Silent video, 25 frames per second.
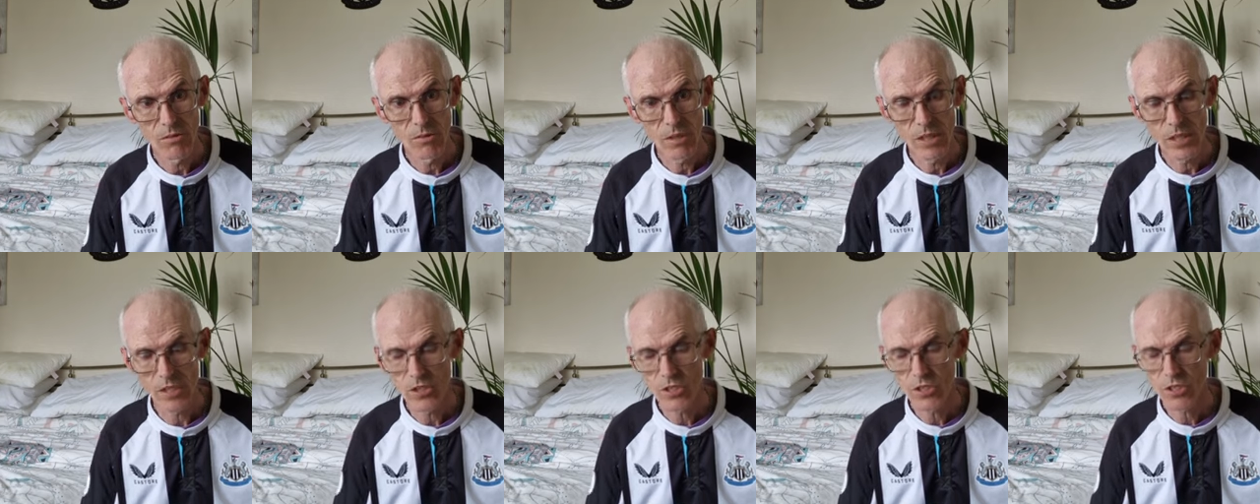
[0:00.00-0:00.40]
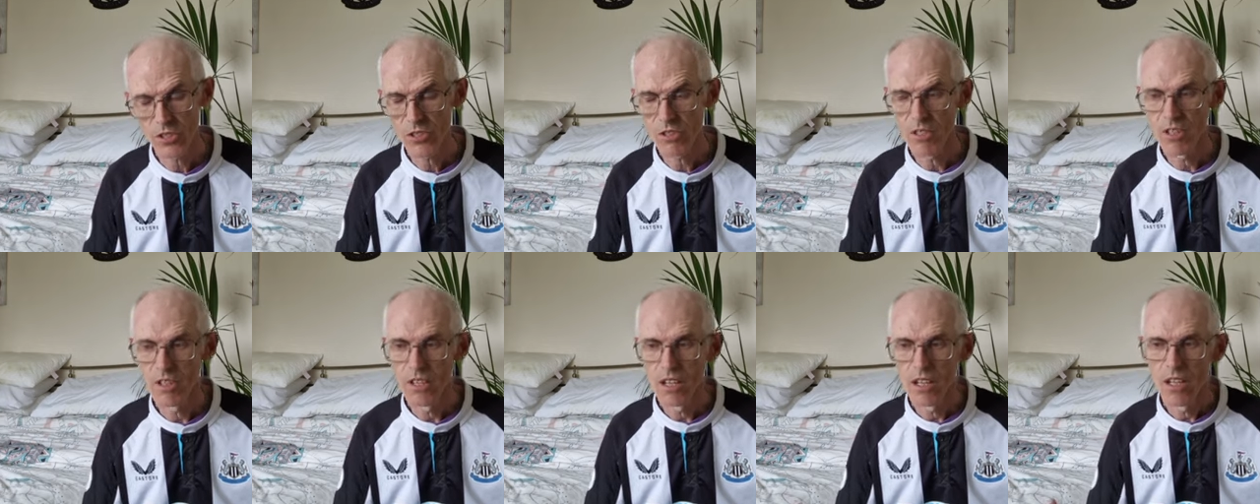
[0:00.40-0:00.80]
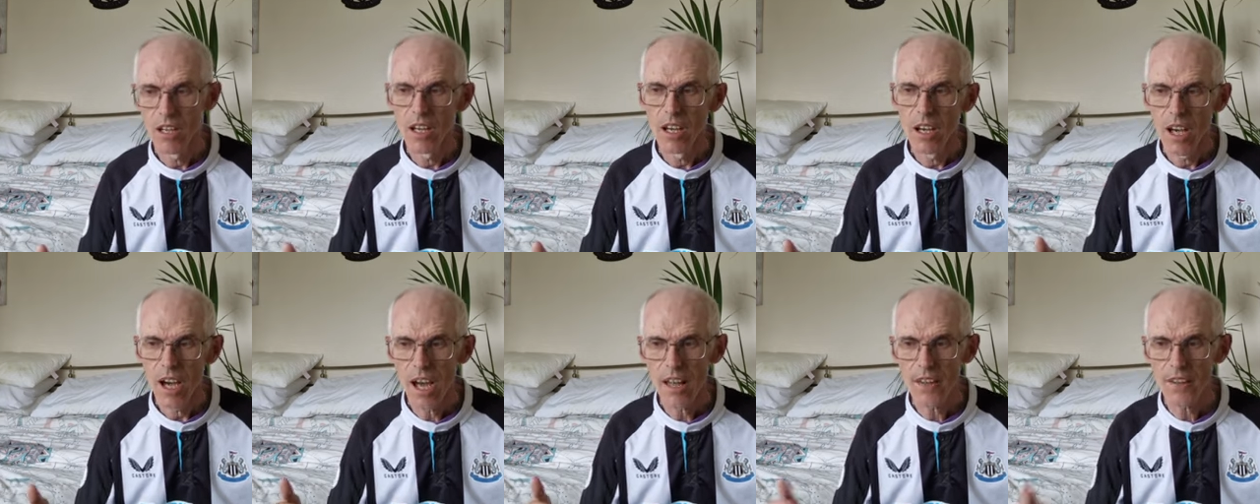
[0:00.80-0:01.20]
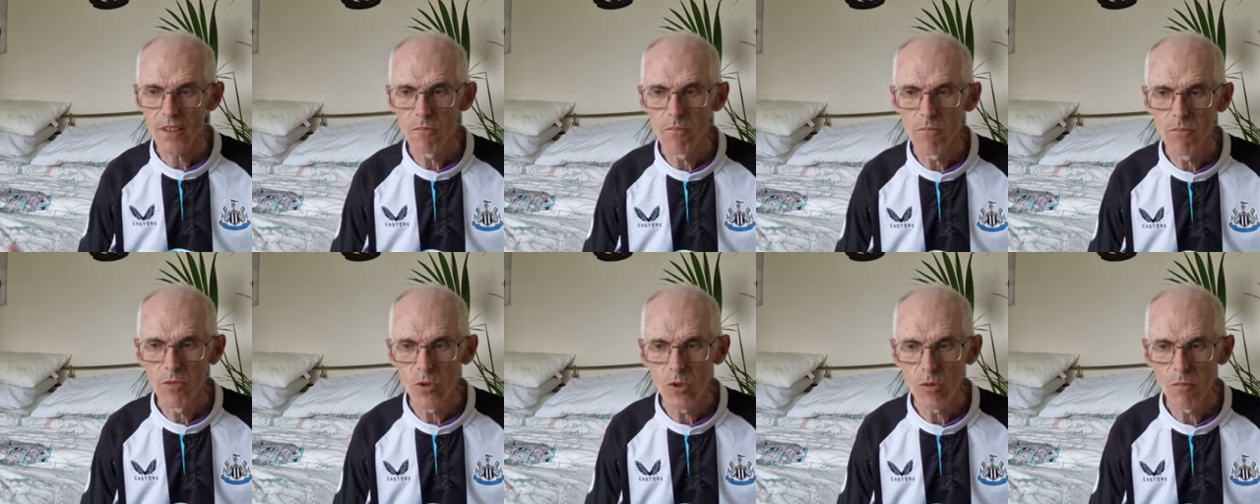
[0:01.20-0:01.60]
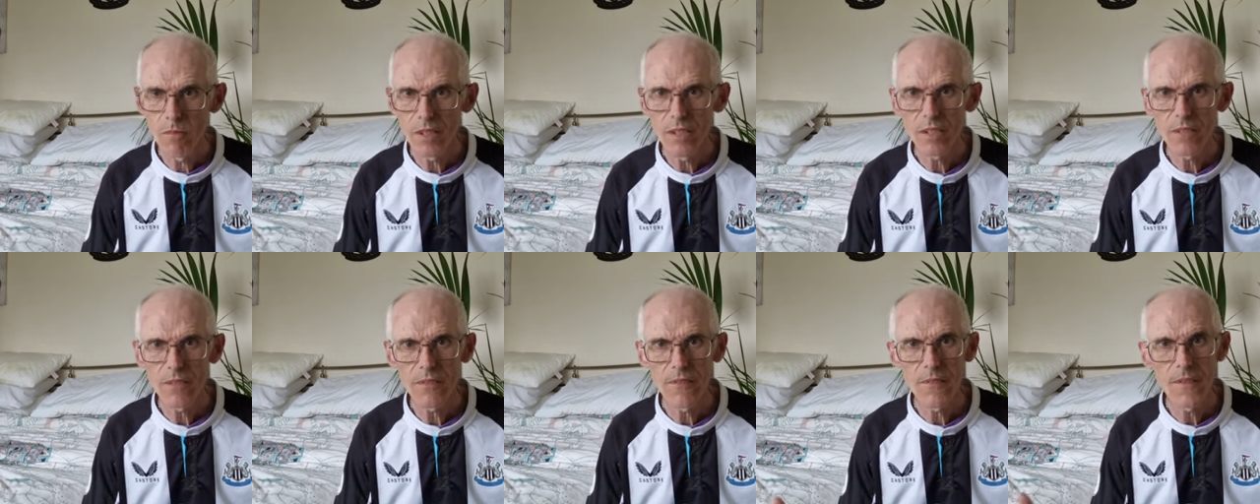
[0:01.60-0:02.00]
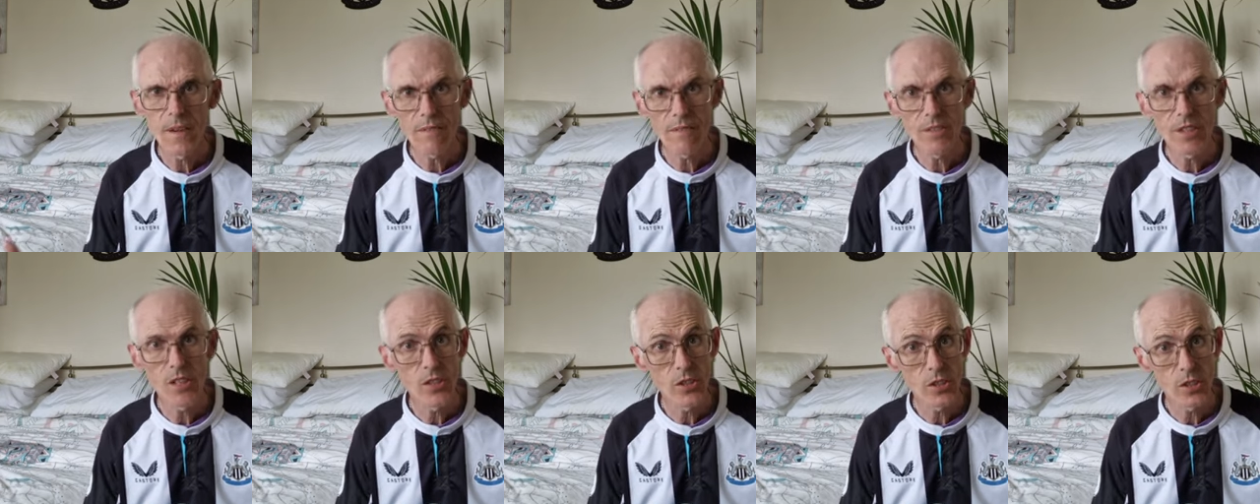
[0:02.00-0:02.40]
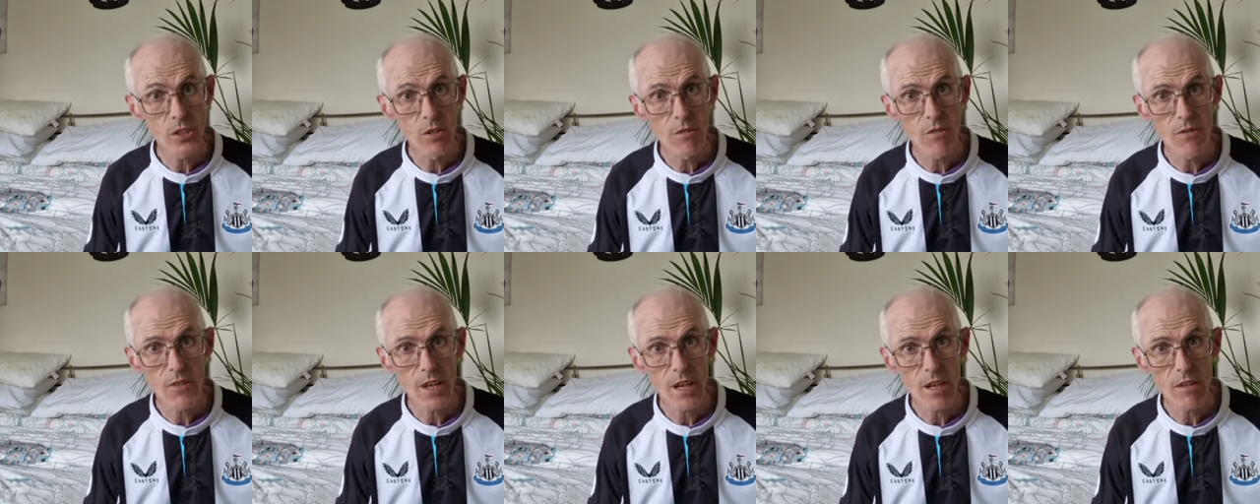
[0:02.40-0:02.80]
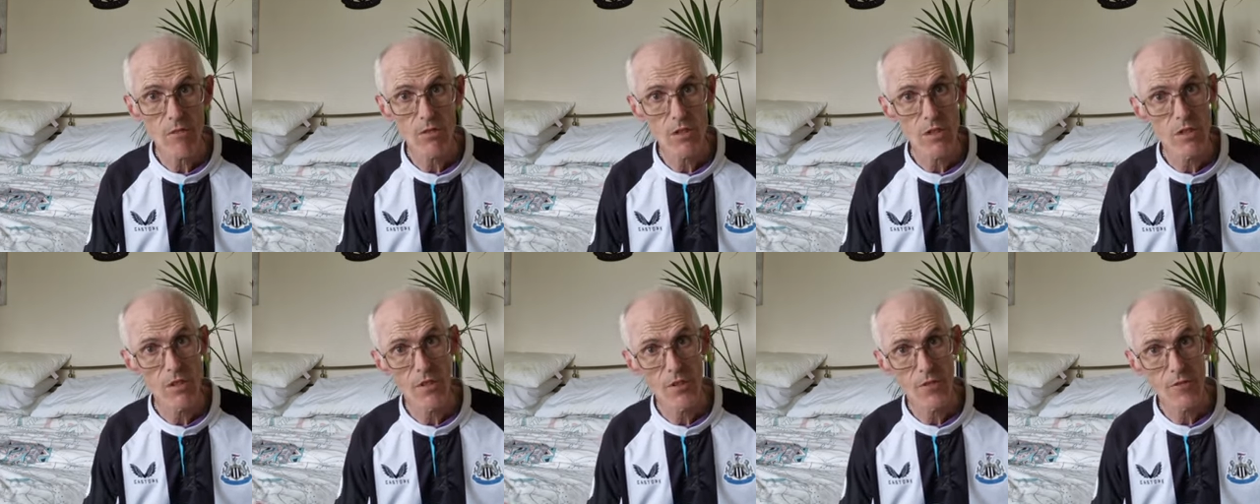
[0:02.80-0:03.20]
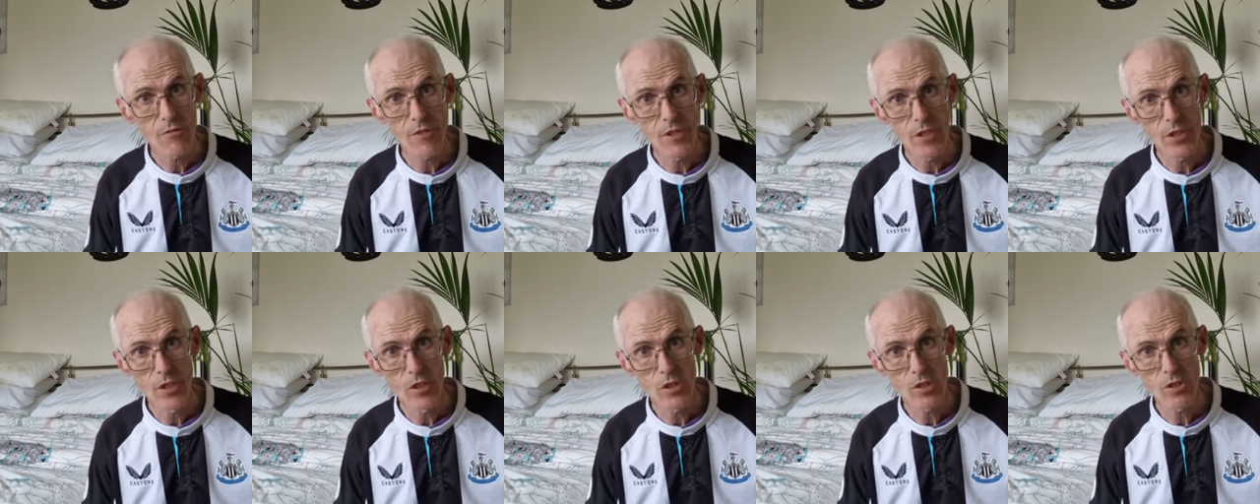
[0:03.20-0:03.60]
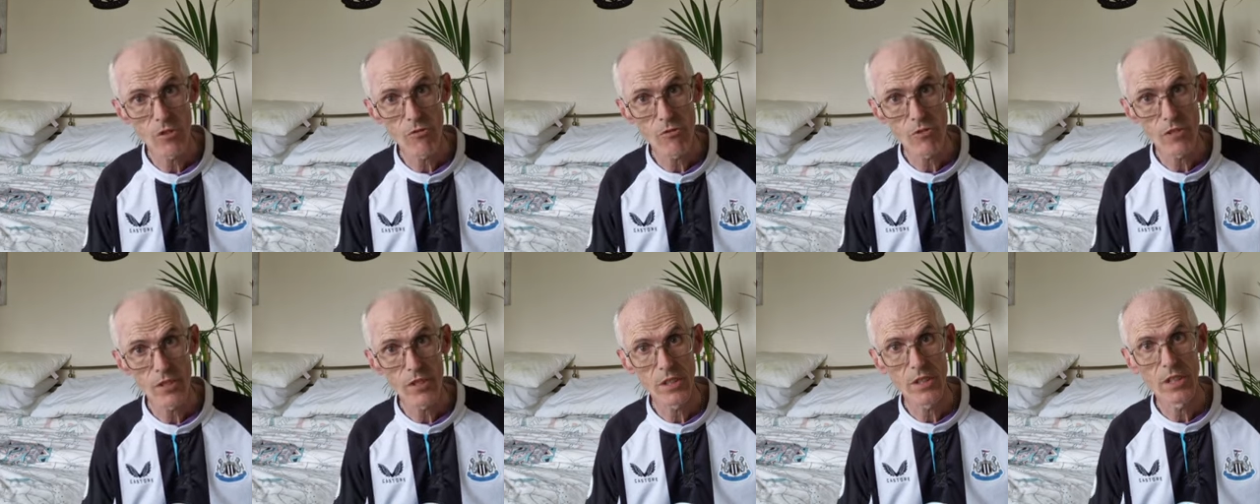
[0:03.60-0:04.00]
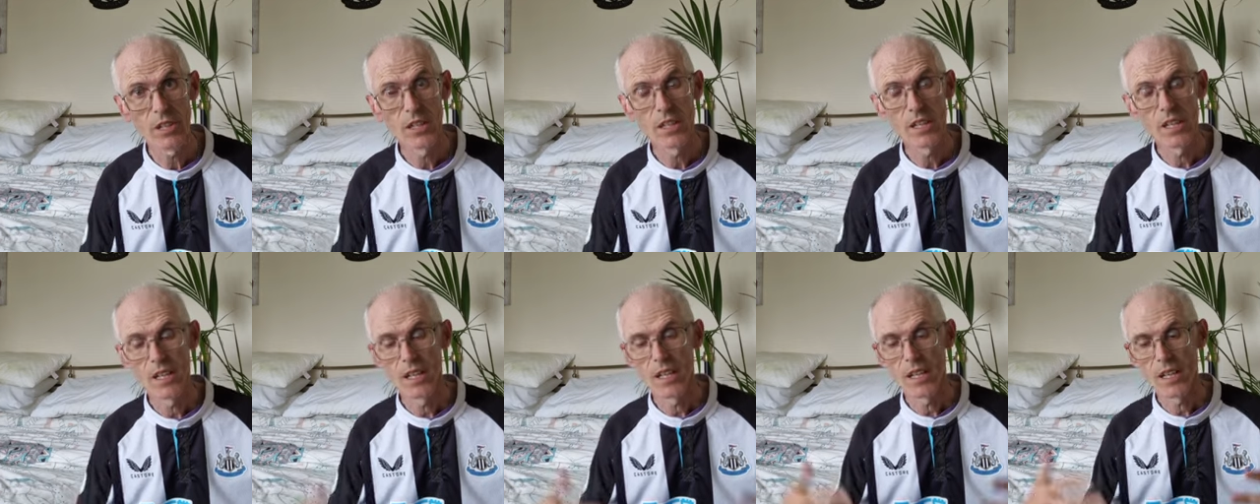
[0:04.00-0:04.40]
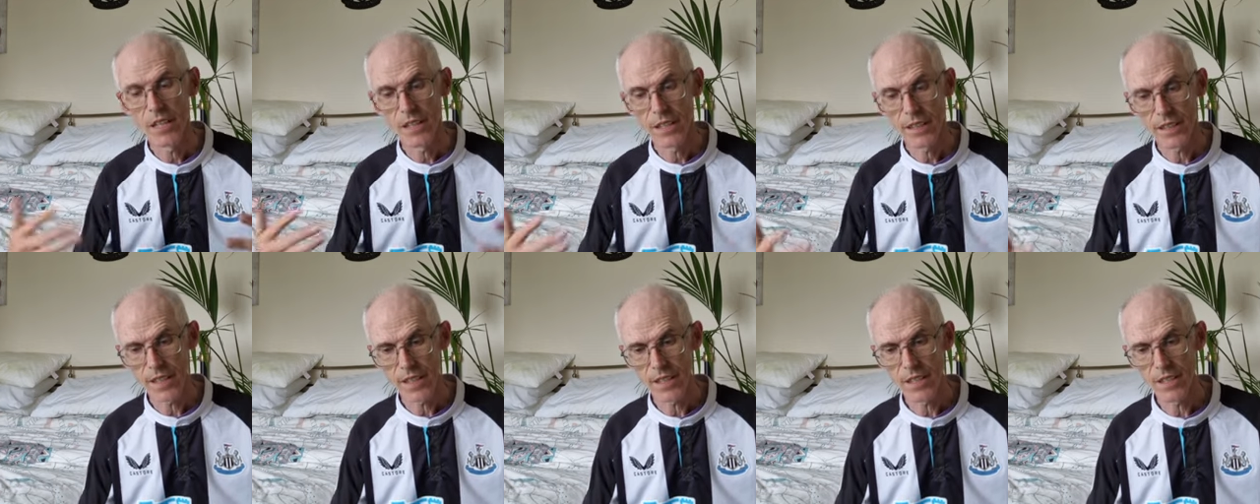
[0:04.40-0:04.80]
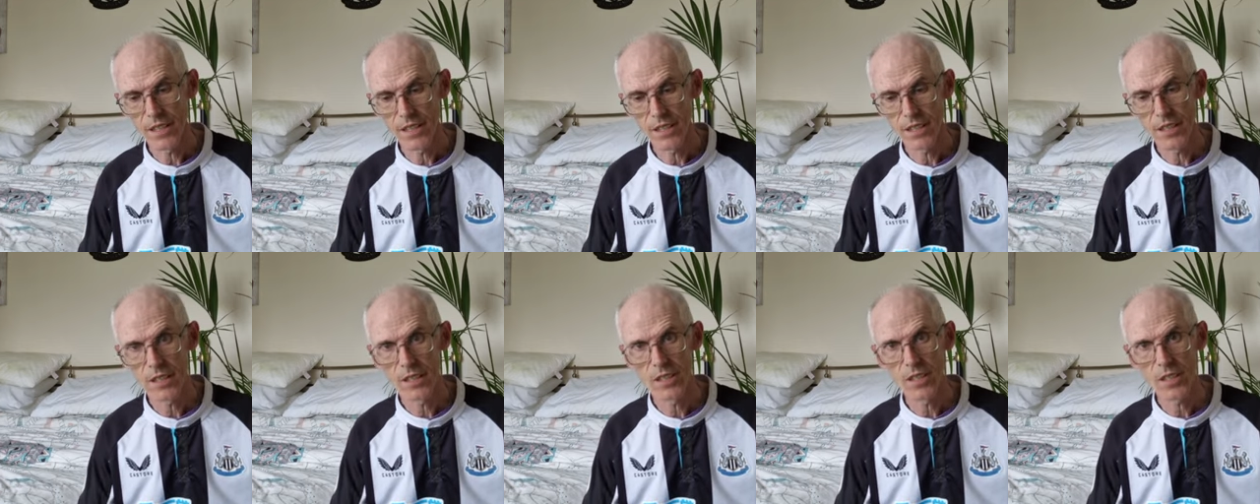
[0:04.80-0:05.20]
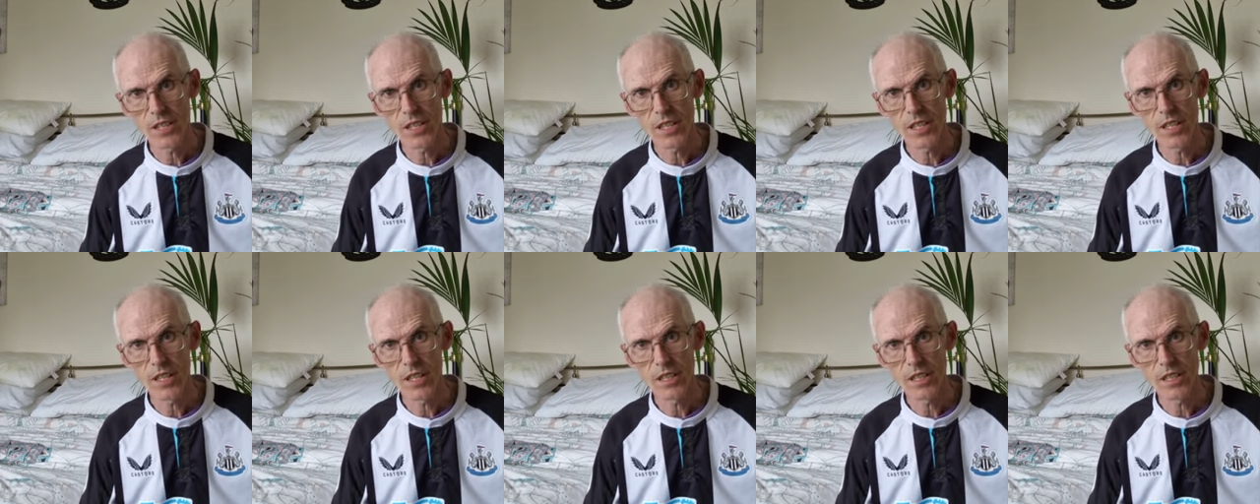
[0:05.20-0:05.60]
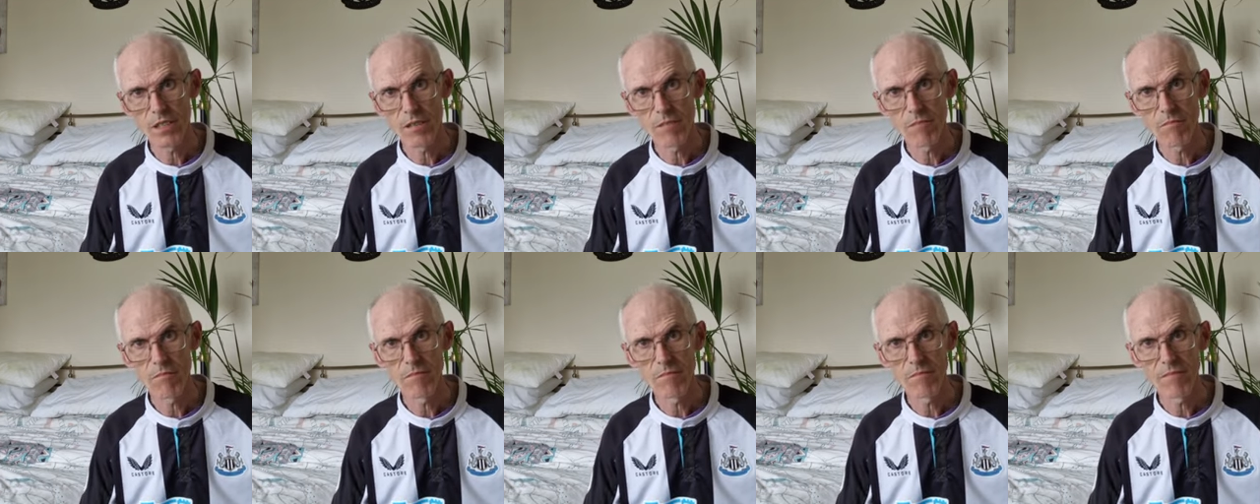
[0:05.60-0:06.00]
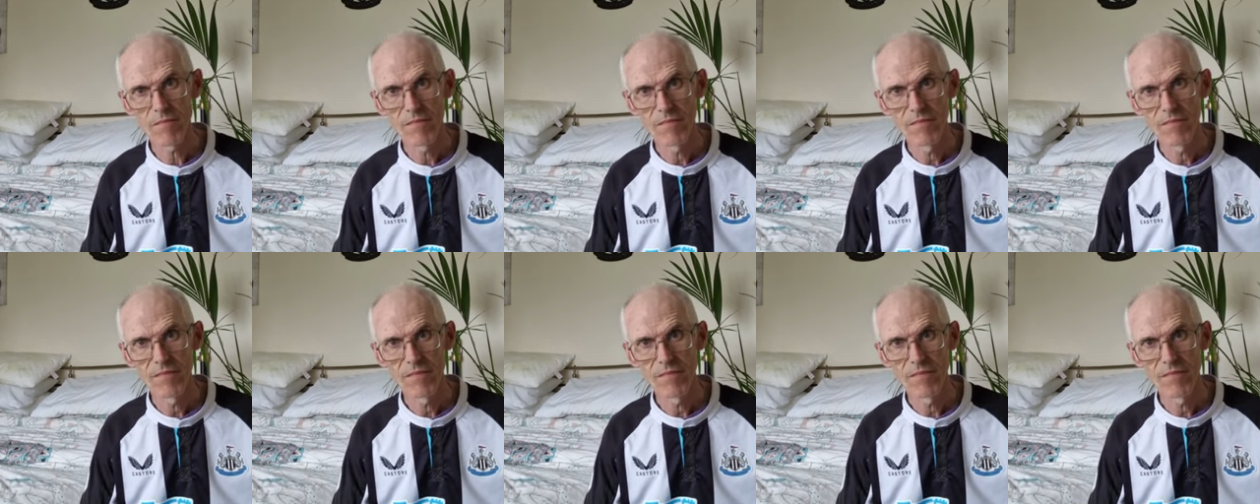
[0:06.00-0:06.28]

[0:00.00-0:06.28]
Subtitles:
which at the moment, 52,300 get into the stadium.